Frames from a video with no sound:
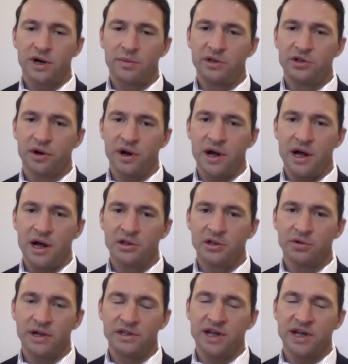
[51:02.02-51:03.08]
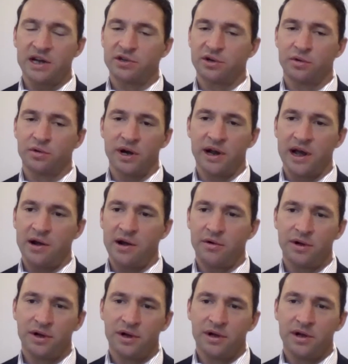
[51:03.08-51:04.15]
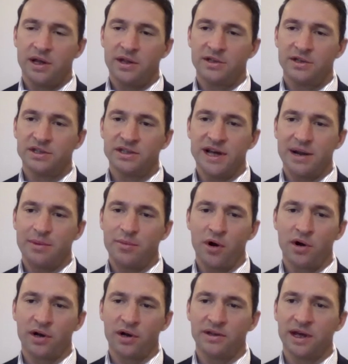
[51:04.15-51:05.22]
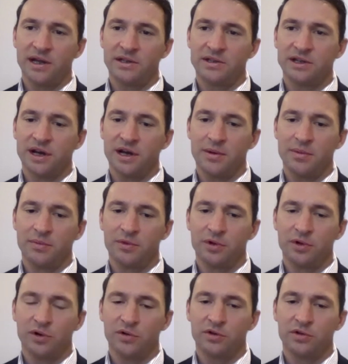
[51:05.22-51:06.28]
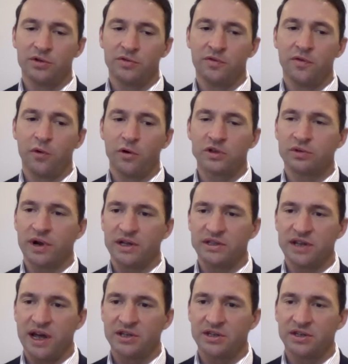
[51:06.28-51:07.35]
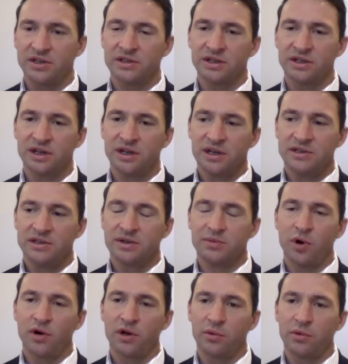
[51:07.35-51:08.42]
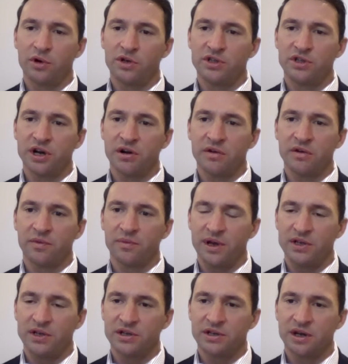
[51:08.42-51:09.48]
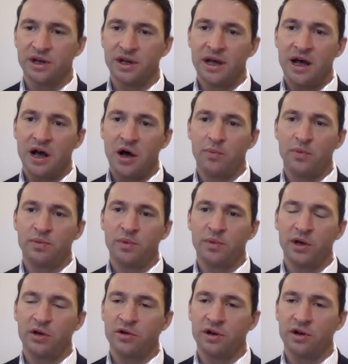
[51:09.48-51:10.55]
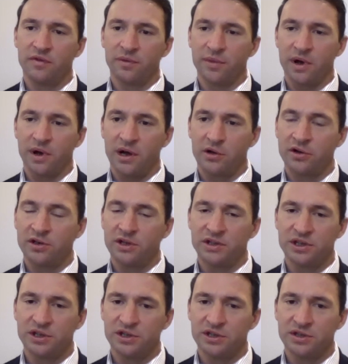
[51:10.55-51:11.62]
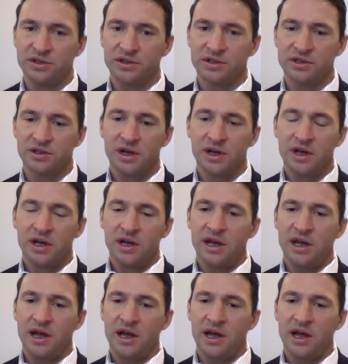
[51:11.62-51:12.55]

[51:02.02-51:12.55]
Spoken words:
to be transactional right now. This is not a market that, you force transactions. This is a market where you share information, help people make good decisions. And